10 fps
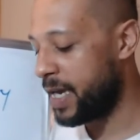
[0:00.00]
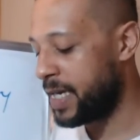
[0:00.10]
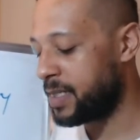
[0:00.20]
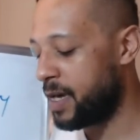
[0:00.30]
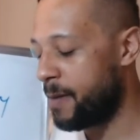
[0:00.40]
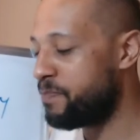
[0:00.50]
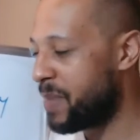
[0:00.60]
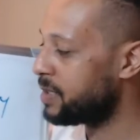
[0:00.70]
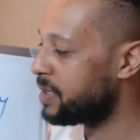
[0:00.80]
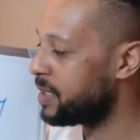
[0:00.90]
is that
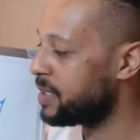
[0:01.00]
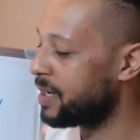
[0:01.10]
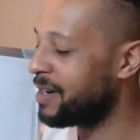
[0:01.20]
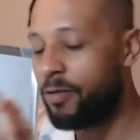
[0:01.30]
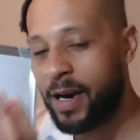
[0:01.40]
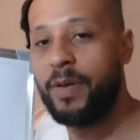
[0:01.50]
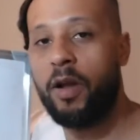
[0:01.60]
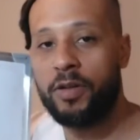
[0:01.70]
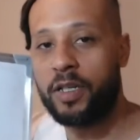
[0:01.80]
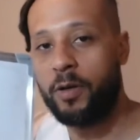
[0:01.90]
maths is incredibly
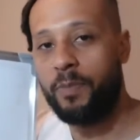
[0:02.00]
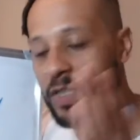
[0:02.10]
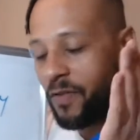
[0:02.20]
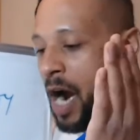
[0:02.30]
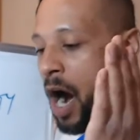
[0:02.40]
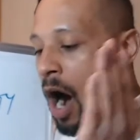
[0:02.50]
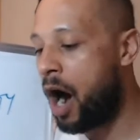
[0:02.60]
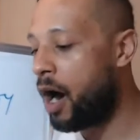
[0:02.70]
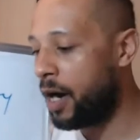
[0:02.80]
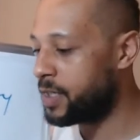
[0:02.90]
logical. It's a very
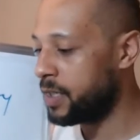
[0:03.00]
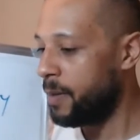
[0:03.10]
hard